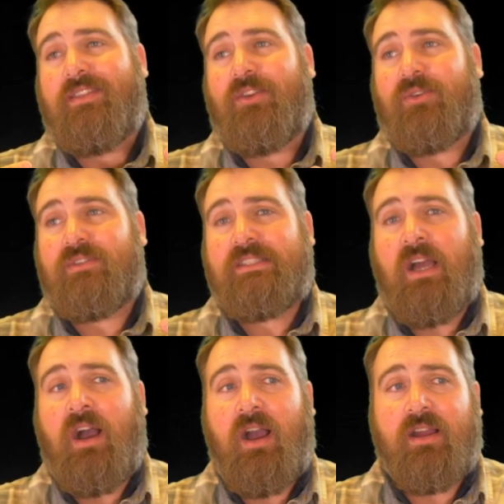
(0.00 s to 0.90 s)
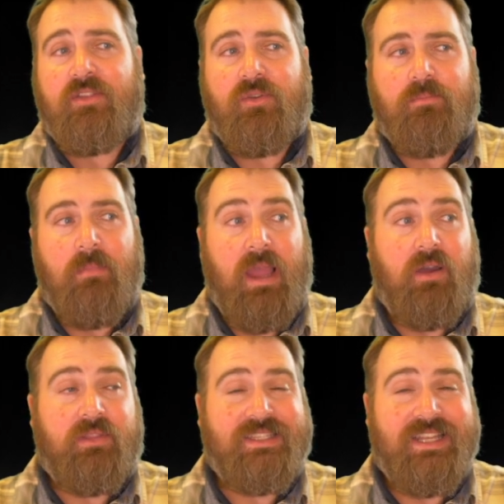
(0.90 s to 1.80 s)
their tongue, their
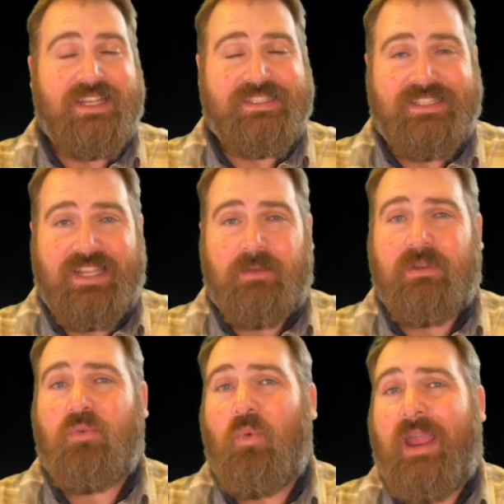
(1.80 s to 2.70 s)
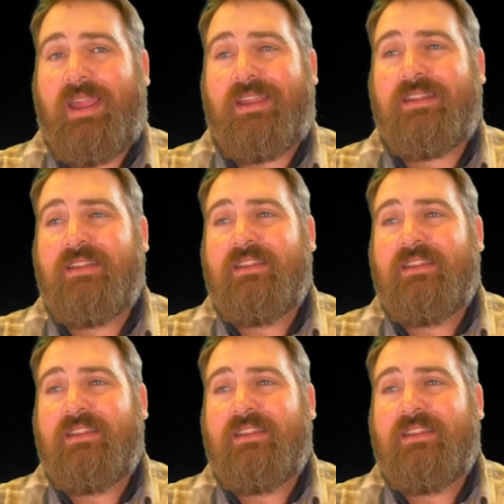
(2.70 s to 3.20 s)
mouth is not set up in a way